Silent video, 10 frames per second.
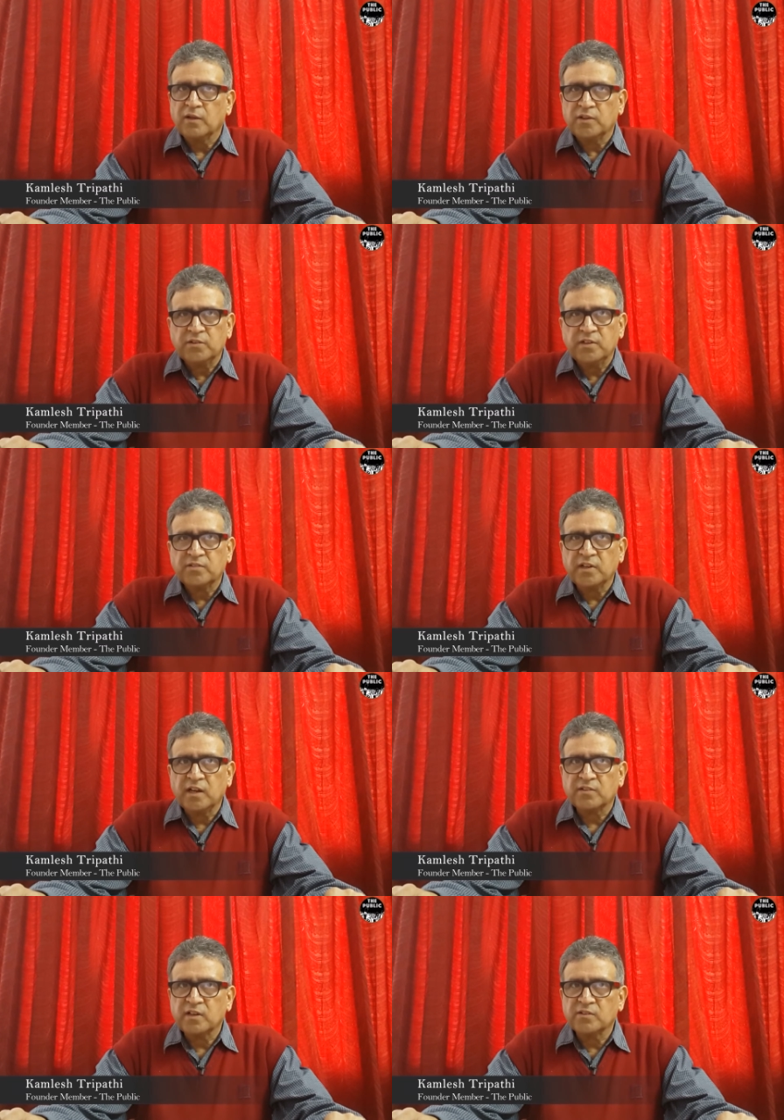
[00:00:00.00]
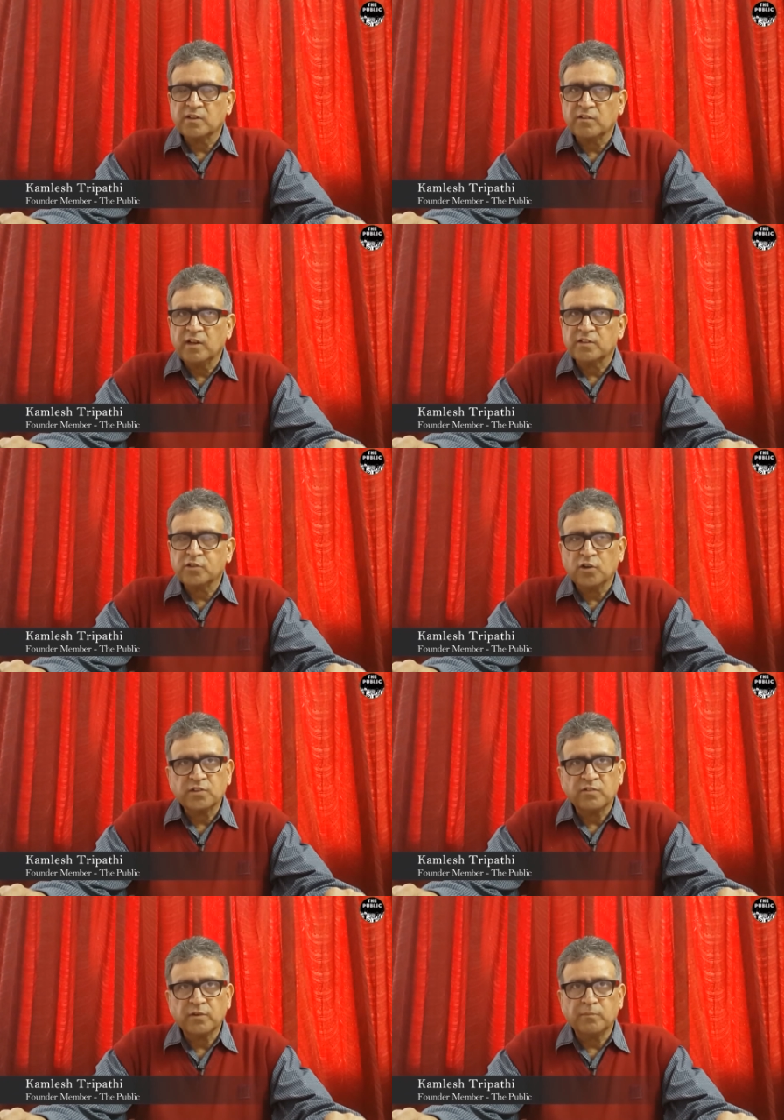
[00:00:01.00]
This, he says, is the real
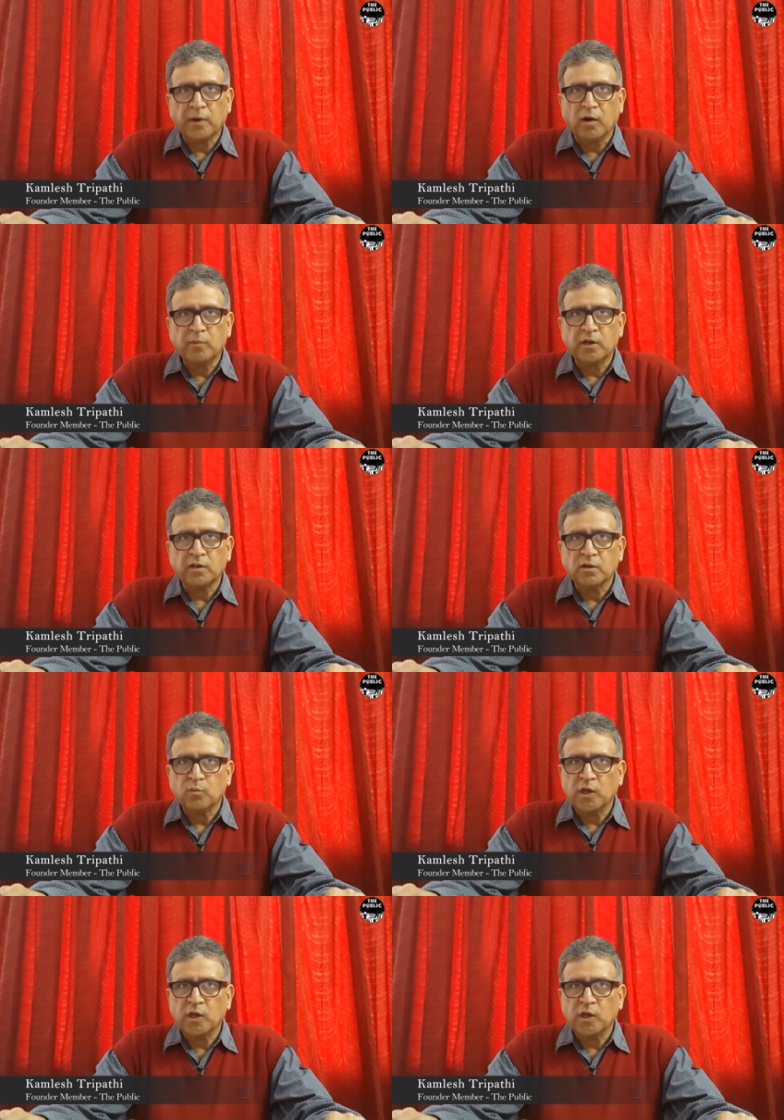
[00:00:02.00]
source of empowerment.